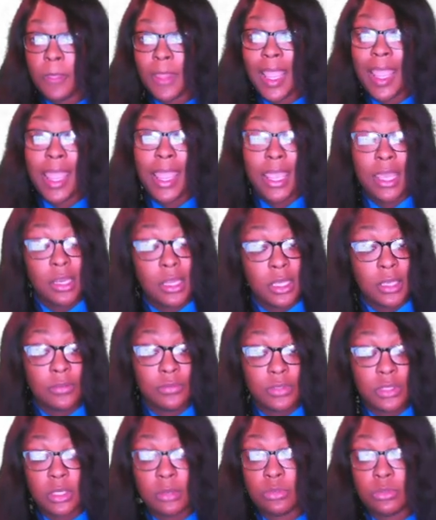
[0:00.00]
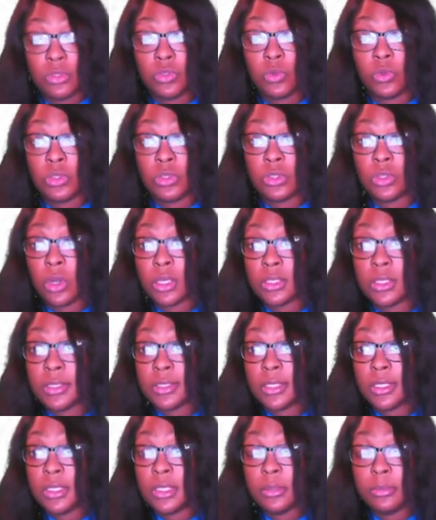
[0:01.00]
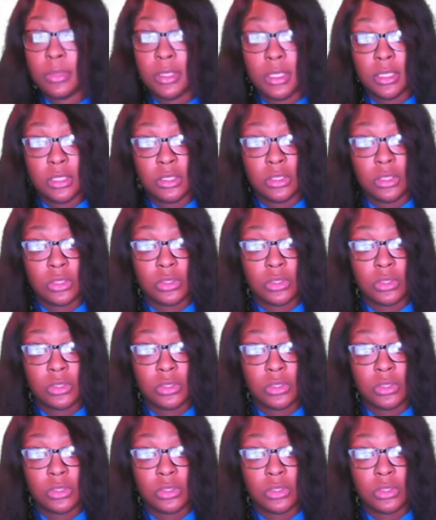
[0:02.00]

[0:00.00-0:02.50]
and if some stores are selling them in